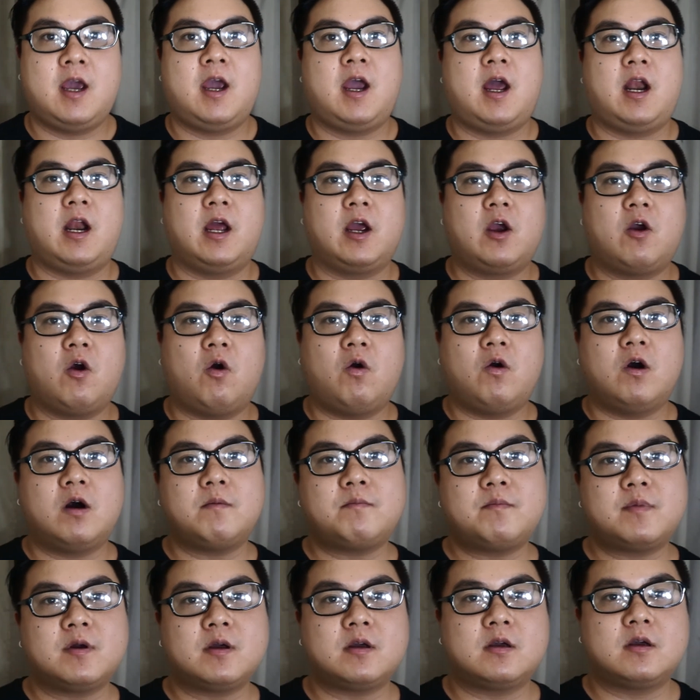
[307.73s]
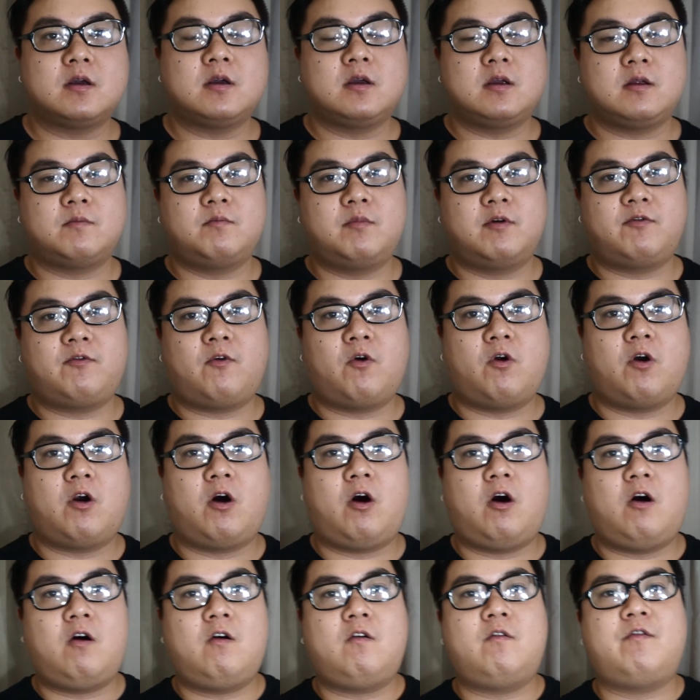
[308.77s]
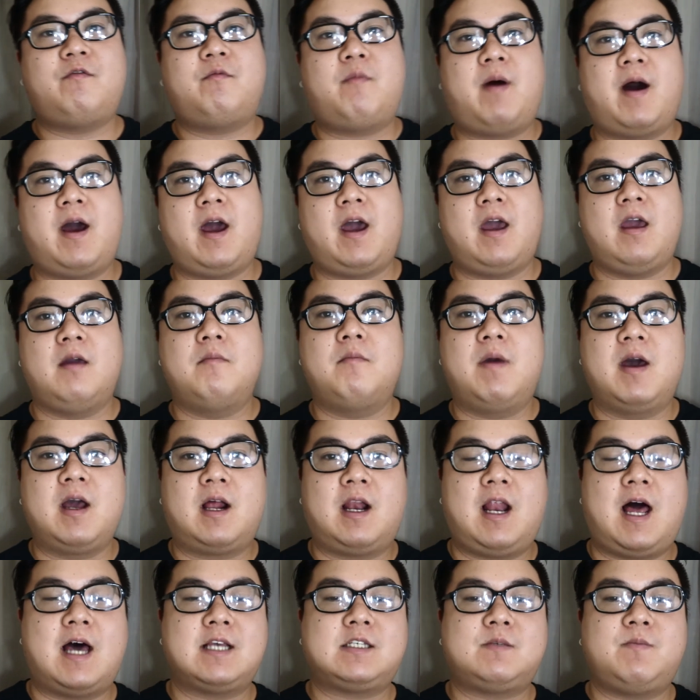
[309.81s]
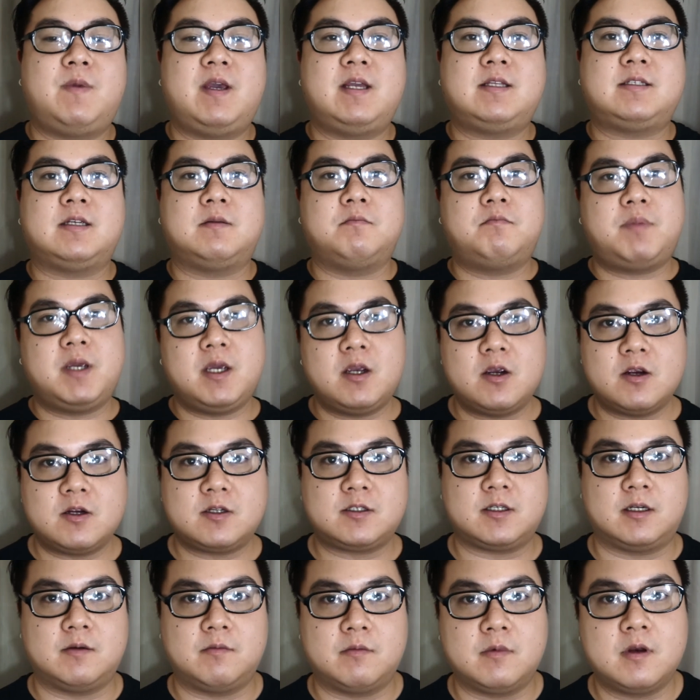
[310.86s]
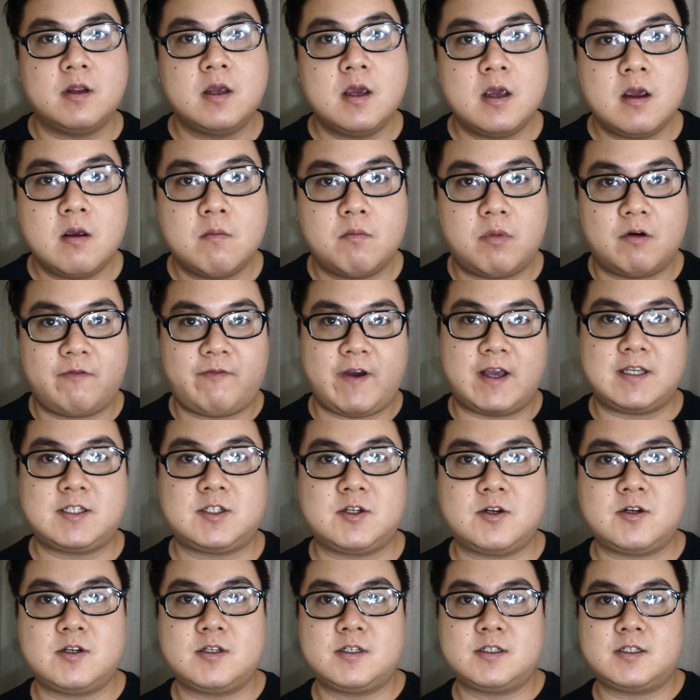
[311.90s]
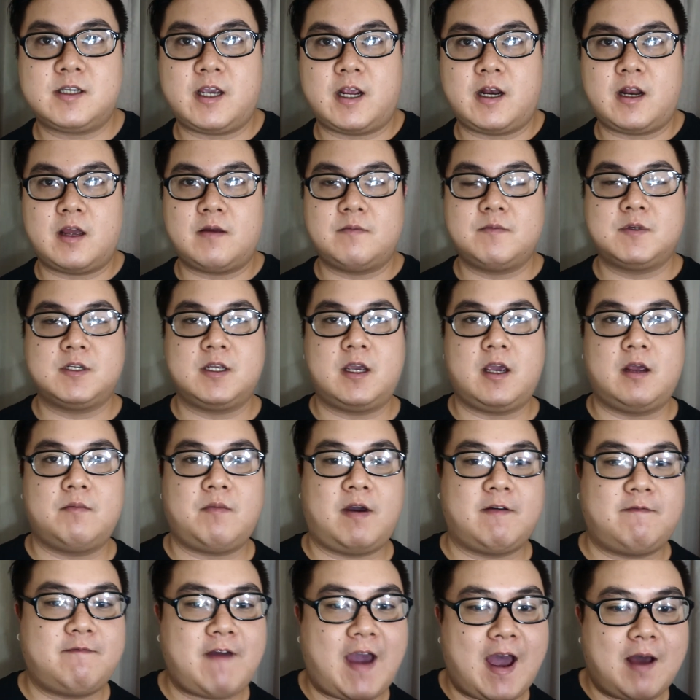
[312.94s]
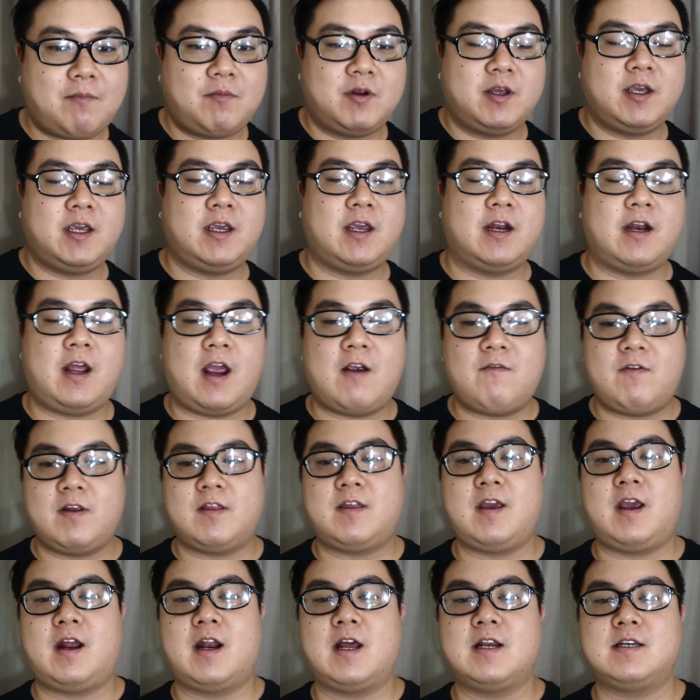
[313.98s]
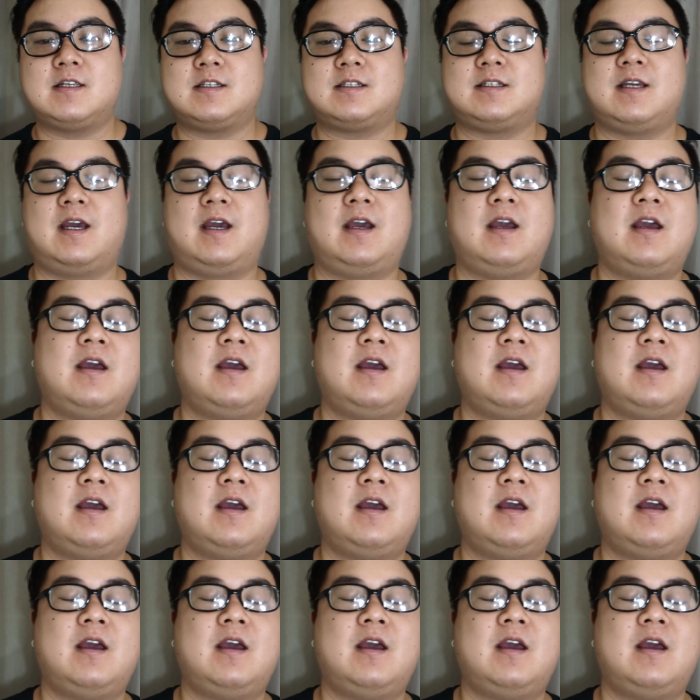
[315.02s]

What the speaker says: and I go up before all of my classmates and peers and professors and my family and everything, and I just say,